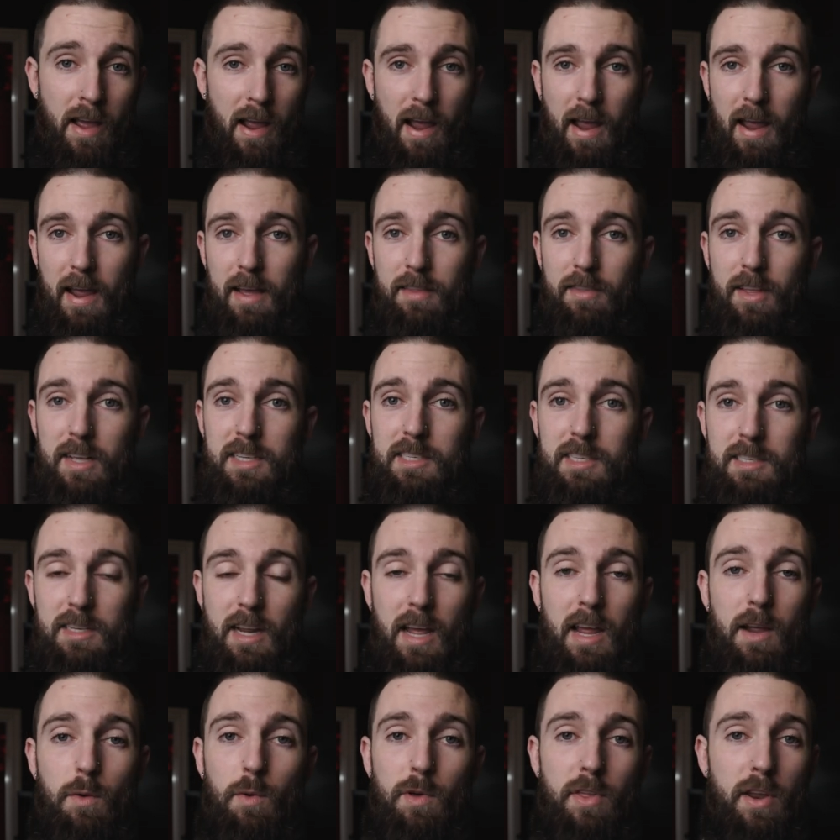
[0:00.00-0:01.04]
and they
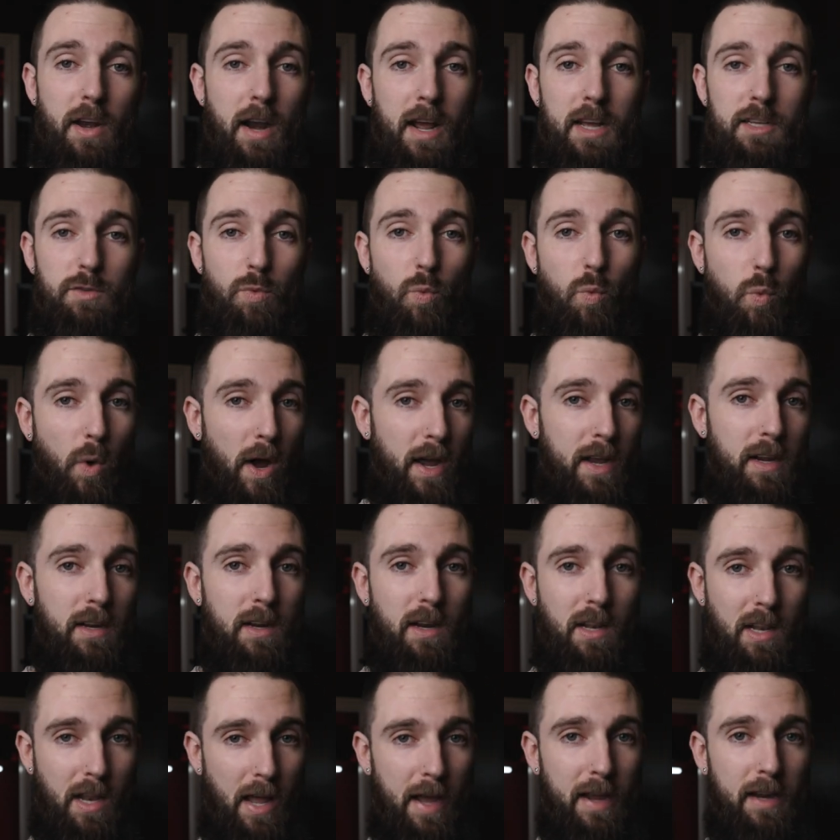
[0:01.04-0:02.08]
stay with a nice white
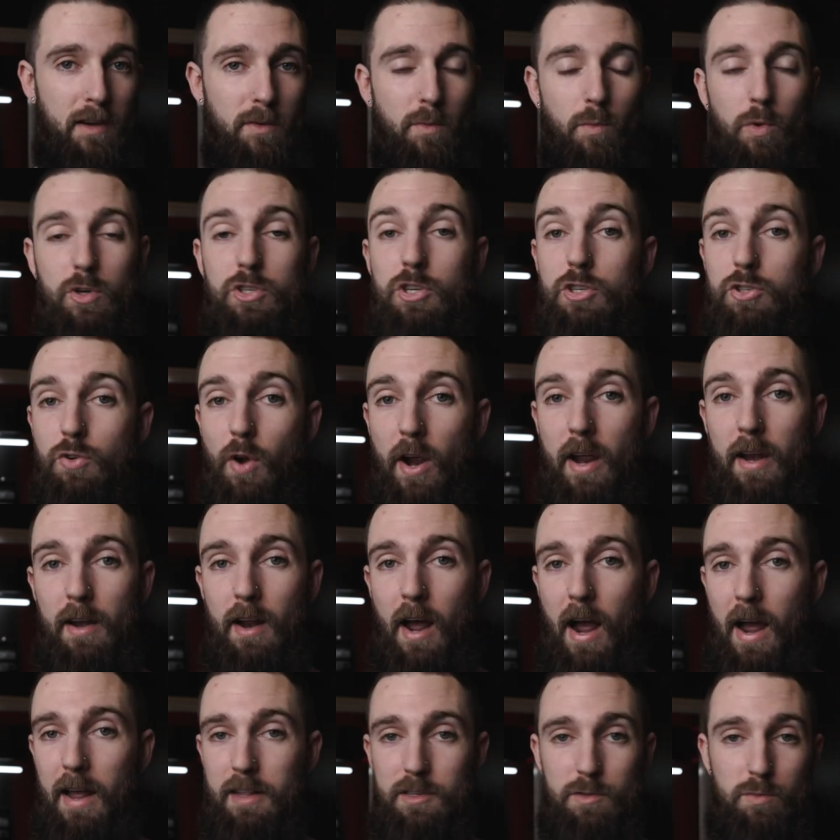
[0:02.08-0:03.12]
light, which is great.
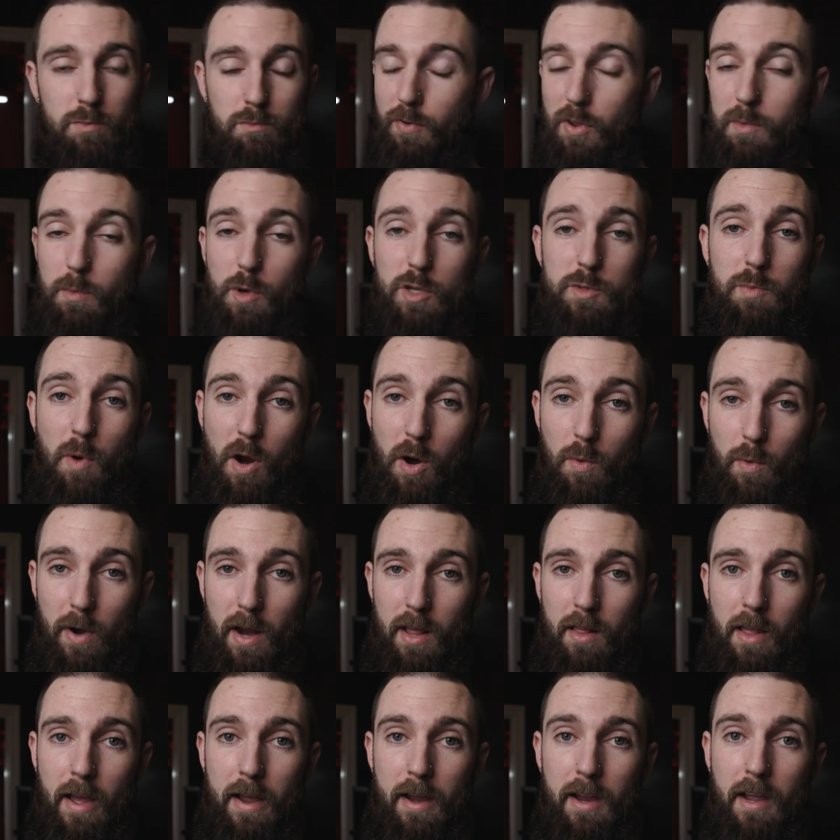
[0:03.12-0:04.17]
It's for the most part what I
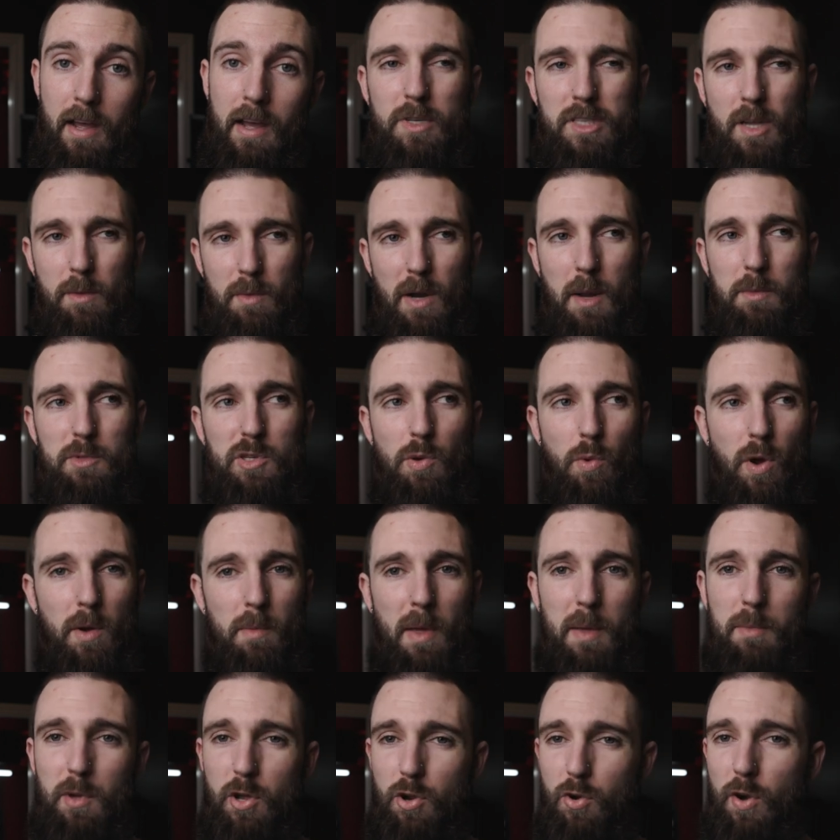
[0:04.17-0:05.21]
like. But sometimes you want to
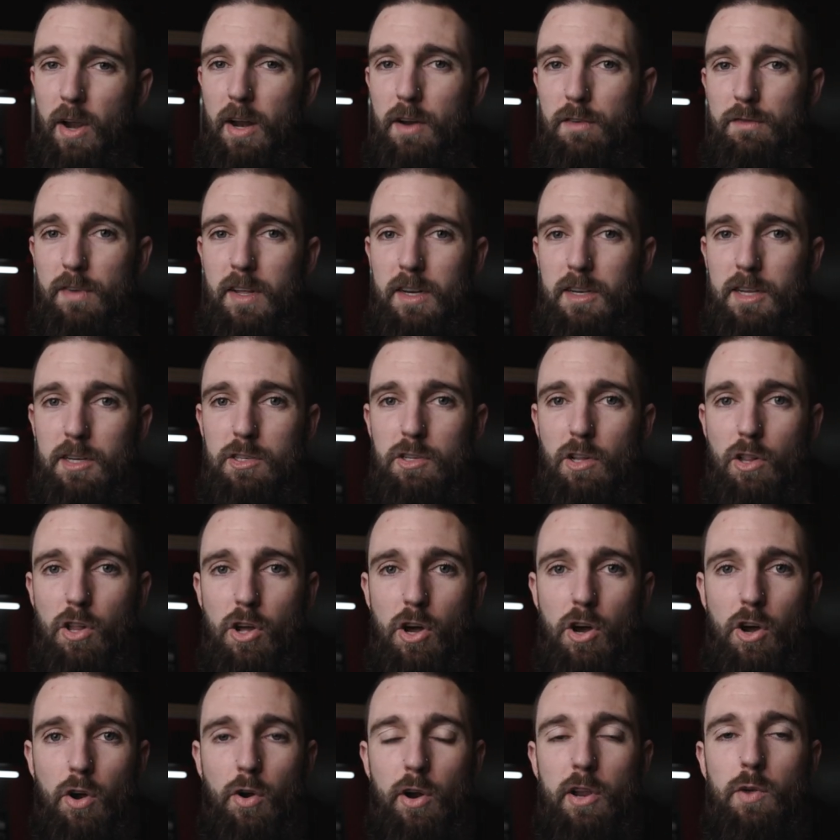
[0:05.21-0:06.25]
maybe create a vintage
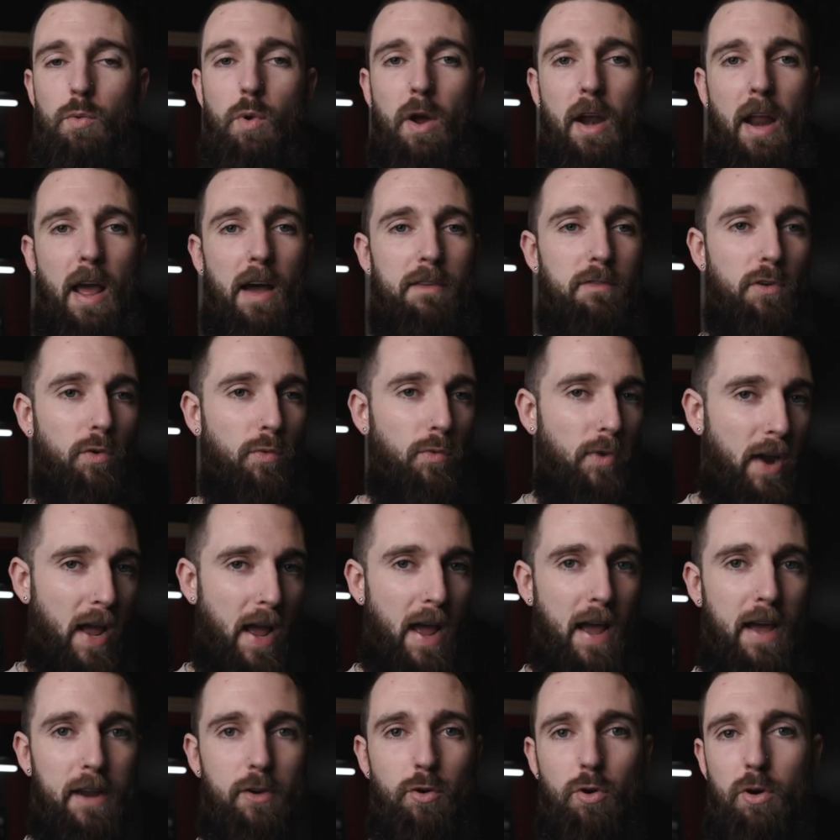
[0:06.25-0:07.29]
look, or you want to have a
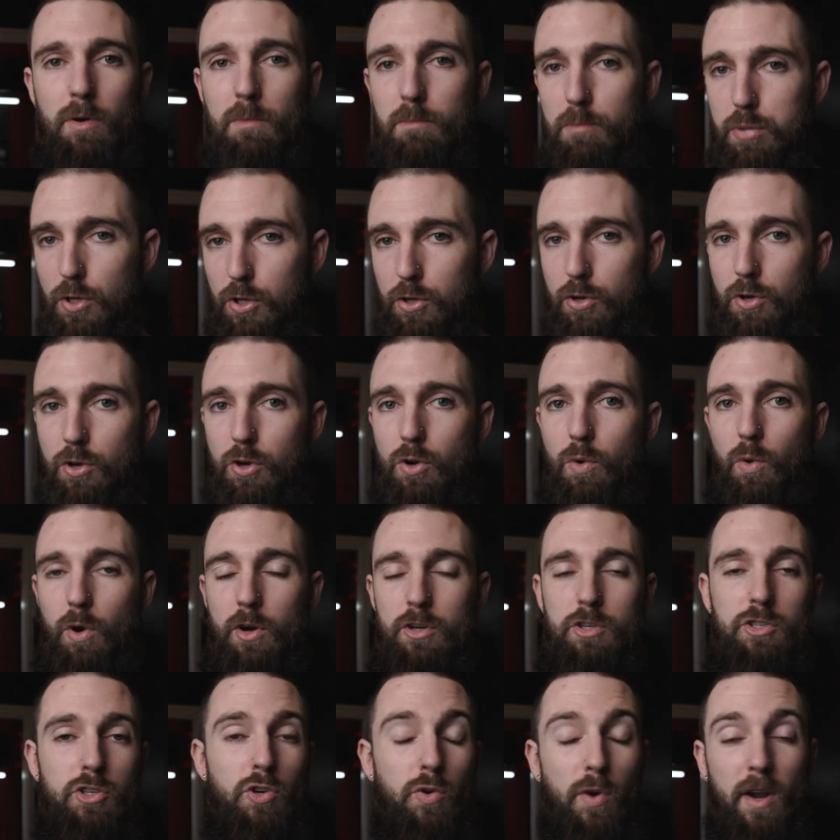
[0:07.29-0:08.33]
red or a blue, or
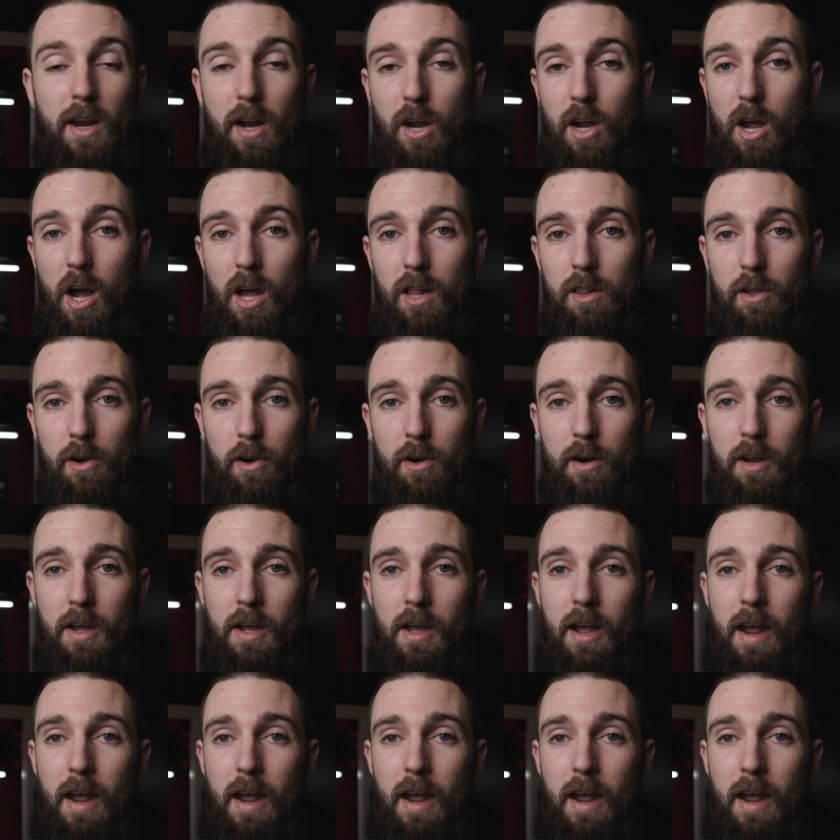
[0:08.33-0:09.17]
just create a color.